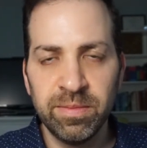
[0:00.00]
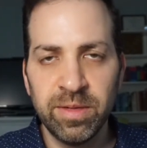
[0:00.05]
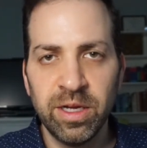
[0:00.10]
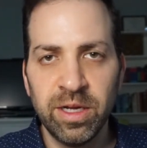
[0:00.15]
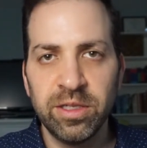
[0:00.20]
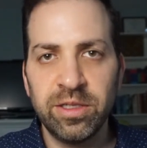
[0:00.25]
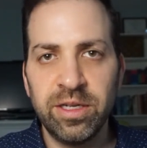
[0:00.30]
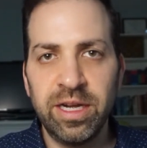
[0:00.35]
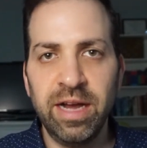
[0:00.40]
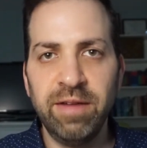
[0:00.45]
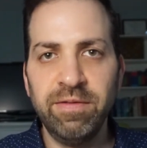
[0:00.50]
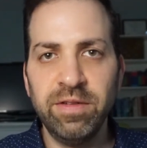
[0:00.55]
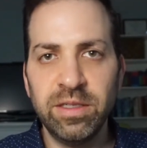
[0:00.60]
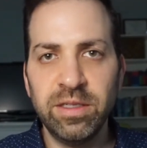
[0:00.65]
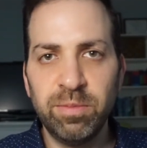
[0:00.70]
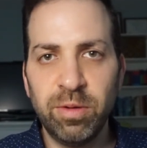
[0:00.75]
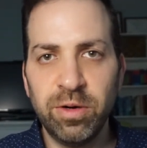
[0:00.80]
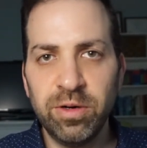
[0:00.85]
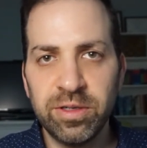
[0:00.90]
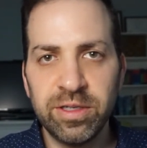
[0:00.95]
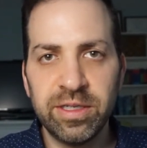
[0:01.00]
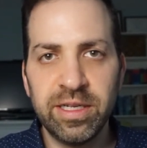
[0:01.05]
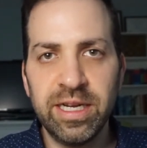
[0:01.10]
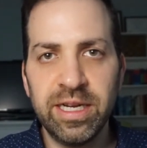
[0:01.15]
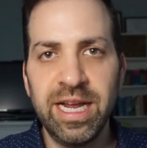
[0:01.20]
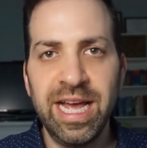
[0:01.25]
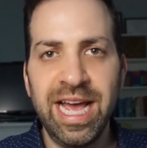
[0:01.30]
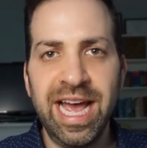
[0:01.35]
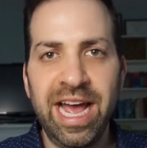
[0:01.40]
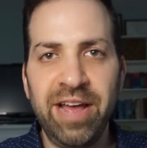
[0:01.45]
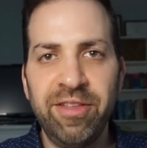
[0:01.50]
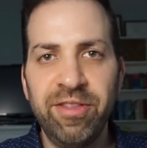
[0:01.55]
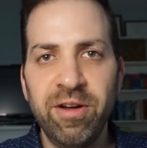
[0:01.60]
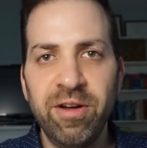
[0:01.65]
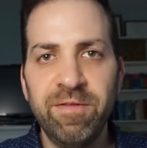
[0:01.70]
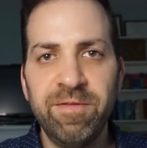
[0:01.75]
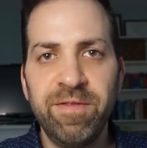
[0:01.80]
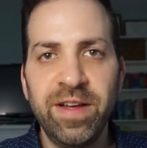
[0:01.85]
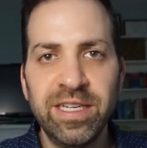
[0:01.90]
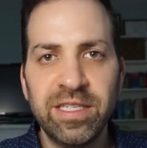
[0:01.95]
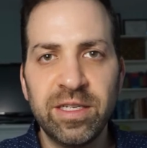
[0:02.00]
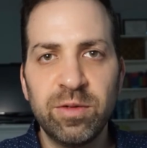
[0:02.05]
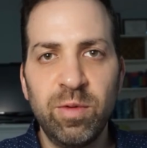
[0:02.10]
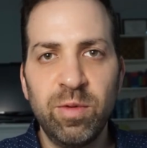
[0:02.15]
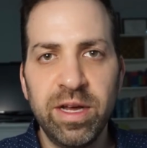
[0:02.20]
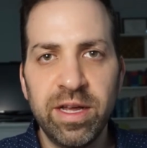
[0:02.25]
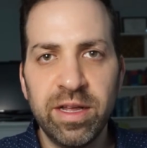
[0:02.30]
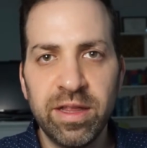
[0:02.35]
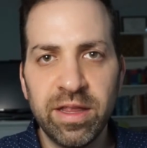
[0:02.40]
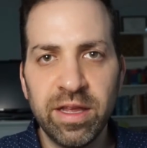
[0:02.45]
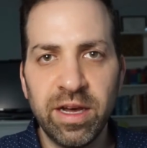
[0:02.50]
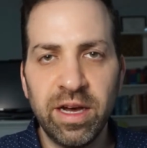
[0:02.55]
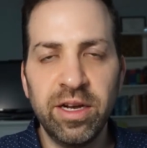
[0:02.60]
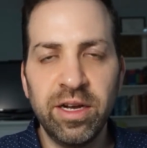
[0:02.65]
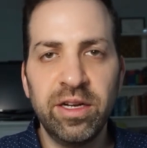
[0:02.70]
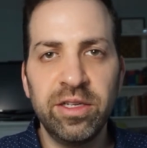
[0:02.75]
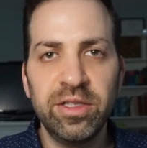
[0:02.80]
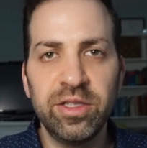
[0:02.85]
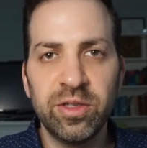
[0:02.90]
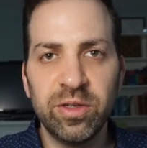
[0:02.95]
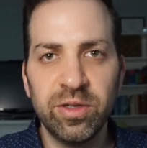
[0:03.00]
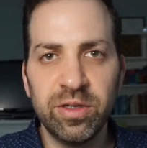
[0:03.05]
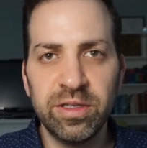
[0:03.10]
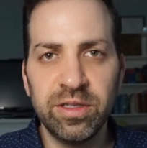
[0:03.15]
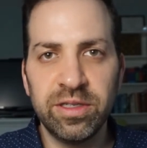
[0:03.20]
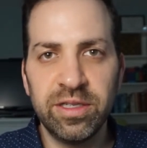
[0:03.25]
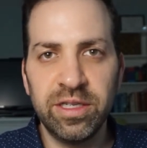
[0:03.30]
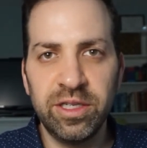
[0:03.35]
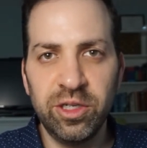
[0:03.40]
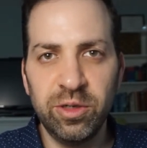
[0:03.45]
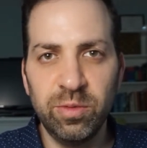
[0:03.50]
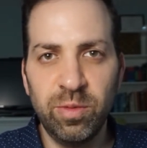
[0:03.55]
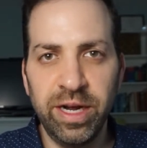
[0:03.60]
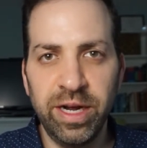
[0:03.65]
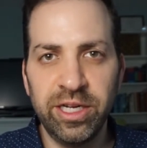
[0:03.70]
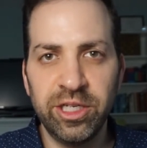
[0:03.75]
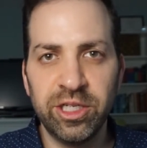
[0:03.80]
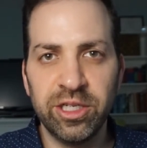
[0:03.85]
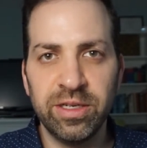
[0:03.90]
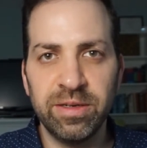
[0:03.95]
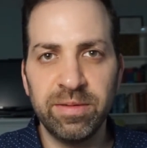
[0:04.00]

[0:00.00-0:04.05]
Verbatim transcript: So, you have this person and they're faced with an uncertain situation.